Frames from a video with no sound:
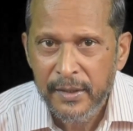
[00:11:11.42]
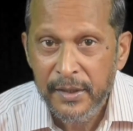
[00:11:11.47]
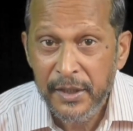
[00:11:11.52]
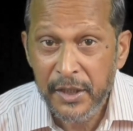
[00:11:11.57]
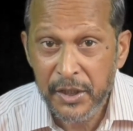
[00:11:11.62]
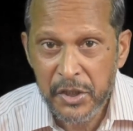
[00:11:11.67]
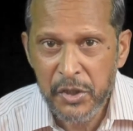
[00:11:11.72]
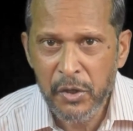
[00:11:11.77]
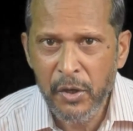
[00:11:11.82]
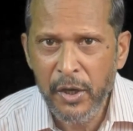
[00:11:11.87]

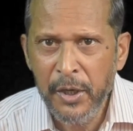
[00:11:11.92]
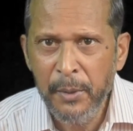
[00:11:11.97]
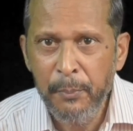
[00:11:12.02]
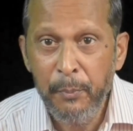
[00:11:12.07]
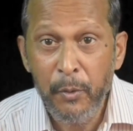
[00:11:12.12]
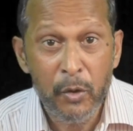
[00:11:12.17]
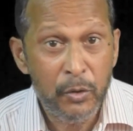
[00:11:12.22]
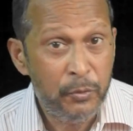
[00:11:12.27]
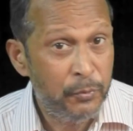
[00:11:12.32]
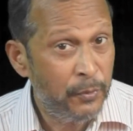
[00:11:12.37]
The TI
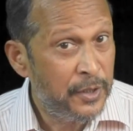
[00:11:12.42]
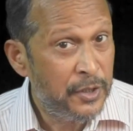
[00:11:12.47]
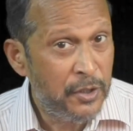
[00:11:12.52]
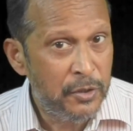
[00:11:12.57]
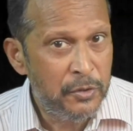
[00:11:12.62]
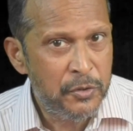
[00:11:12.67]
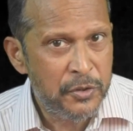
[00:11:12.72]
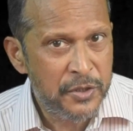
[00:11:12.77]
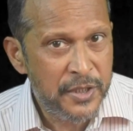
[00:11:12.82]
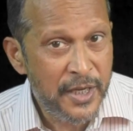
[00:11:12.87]
report went
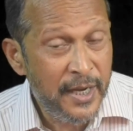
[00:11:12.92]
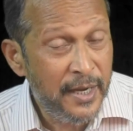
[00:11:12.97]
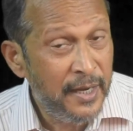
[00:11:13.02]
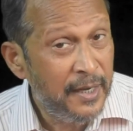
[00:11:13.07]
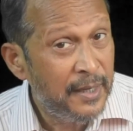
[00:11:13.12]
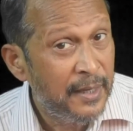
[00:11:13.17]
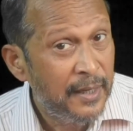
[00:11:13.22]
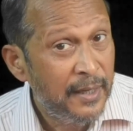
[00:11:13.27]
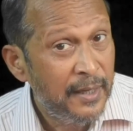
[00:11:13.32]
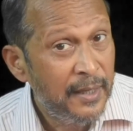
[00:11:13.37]
on to
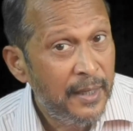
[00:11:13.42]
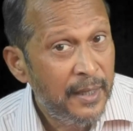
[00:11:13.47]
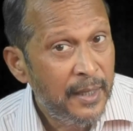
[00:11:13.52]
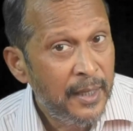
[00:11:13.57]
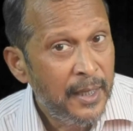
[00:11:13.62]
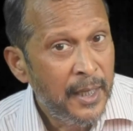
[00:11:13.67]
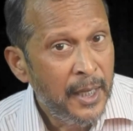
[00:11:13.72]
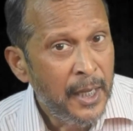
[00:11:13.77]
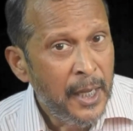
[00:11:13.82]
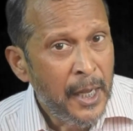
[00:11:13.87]
say,
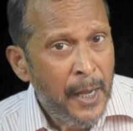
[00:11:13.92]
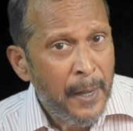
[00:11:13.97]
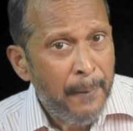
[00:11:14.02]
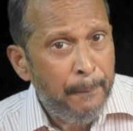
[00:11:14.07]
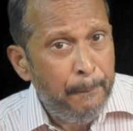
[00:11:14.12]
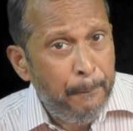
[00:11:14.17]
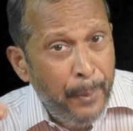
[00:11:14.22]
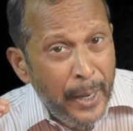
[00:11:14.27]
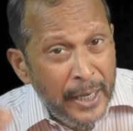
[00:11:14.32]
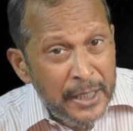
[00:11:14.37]
a
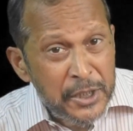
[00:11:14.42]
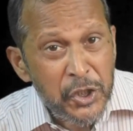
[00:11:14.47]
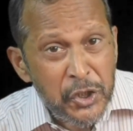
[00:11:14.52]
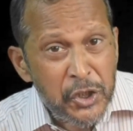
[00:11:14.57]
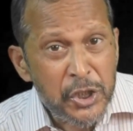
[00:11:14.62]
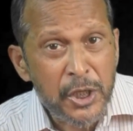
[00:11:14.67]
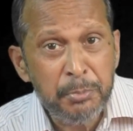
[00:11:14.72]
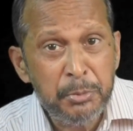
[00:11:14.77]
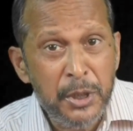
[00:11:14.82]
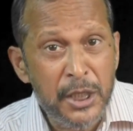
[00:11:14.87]

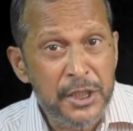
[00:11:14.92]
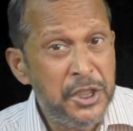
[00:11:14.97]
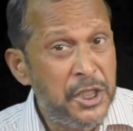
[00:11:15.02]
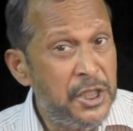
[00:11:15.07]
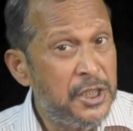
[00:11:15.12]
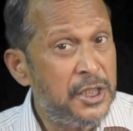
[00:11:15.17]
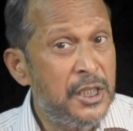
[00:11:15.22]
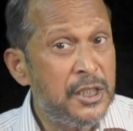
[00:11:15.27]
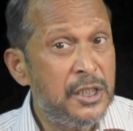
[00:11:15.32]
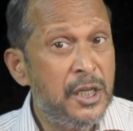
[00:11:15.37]
bench of
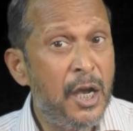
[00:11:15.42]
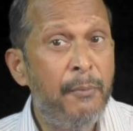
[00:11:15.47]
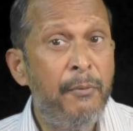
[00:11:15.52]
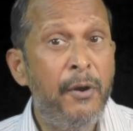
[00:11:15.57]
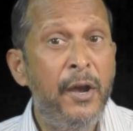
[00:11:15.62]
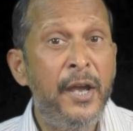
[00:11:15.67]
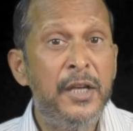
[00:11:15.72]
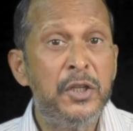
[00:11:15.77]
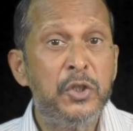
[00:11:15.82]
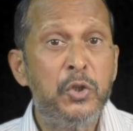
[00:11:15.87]
Justices
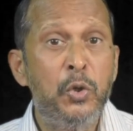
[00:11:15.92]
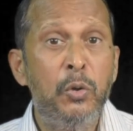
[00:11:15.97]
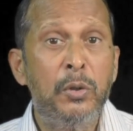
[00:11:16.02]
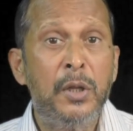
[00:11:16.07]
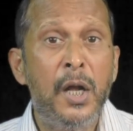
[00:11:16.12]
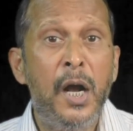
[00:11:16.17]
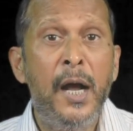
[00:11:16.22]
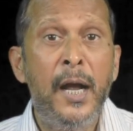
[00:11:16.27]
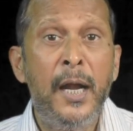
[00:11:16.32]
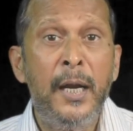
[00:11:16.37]
Abhay
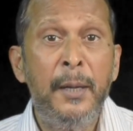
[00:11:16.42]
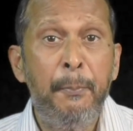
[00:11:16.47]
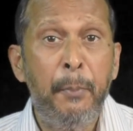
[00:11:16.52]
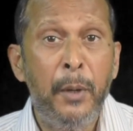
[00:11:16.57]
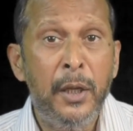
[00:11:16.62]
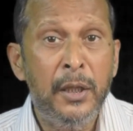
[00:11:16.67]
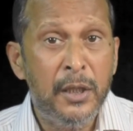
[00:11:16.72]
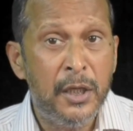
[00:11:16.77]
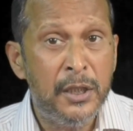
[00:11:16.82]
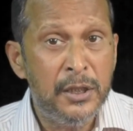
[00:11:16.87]
Sota and
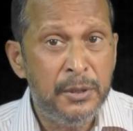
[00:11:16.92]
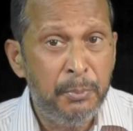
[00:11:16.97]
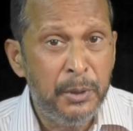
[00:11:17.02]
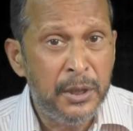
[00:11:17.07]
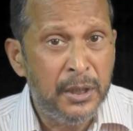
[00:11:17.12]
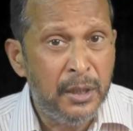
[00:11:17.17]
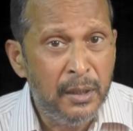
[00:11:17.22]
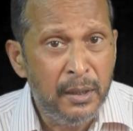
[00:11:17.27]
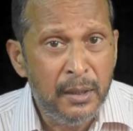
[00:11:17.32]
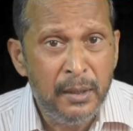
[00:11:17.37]
Pankaj
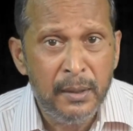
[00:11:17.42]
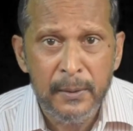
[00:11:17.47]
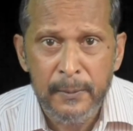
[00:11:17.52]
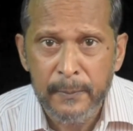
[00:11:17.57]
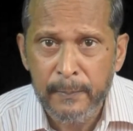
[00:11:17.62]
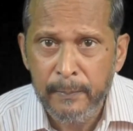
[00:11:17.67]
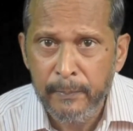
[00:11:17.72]
Mithal